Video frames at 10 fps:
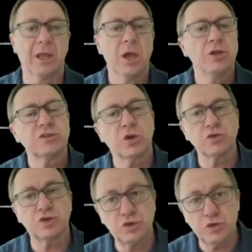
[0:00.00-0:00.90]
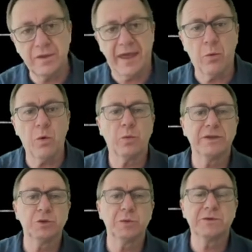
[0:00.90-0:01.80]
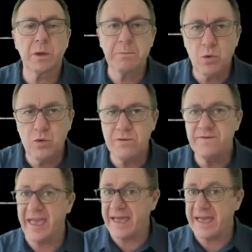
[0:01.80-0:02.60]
So to do that, what we do is we move our